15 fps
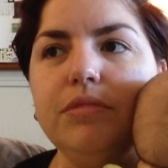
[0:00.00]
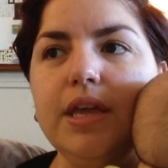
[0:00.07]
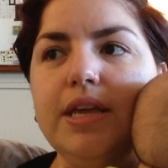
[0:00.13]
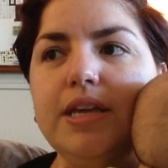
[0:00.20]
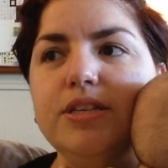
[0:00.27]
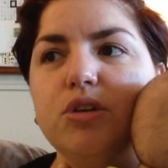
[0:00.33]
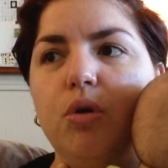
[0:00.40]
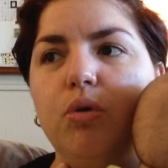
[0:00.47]

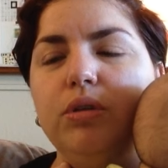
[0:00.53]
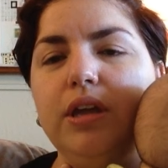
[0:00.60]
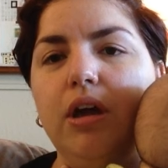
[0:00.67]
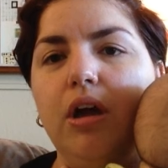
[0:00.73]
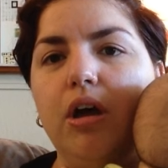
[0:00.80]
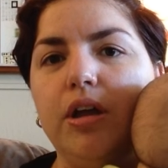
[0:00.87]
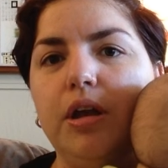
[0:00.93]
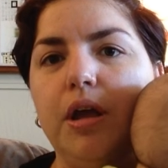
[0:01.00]
he's only
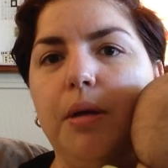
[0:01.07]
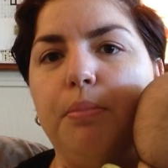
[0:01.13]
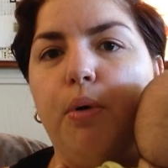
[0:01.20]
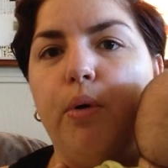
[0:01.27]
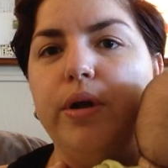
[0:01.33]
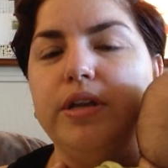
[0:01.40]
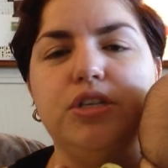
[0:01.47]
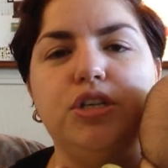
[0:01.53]
on
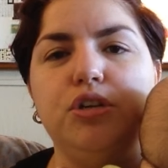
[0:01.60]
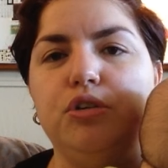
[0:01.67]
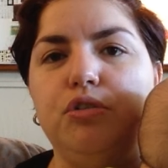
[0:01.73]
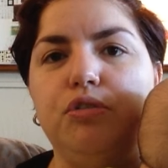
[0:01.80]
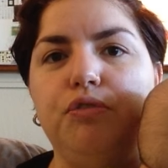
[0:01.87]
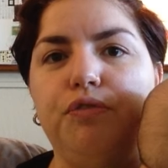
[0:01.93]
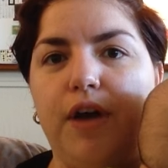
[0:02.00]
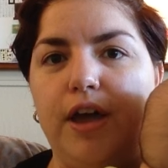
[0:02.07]

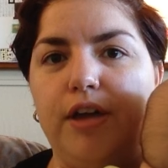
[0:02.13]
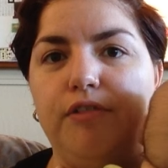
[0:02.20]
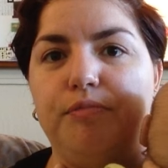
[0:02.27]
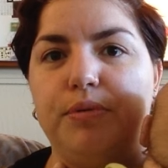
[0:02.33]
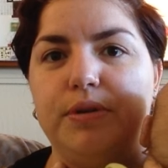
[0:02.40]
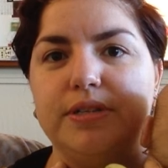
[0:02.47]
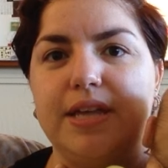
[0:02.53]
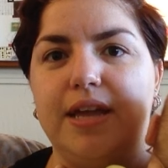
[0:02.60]

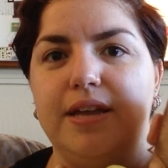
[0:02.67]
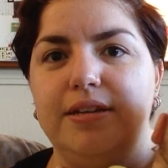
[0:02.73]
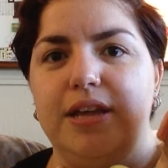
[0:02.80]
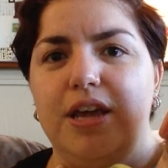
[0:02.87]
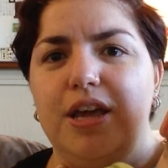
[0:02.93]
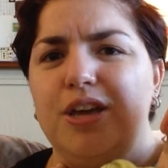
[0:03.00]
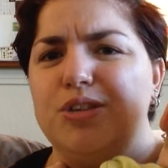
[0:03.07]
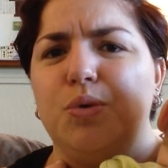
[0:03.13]
0.25%,
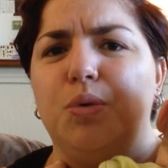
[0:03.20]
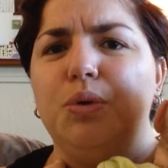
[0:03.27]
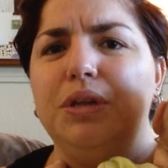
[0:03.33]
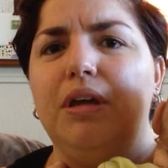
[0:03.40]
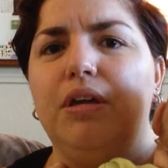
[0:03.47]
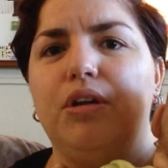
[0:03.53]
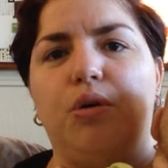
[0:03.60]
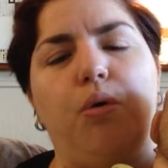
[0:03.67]
so only on a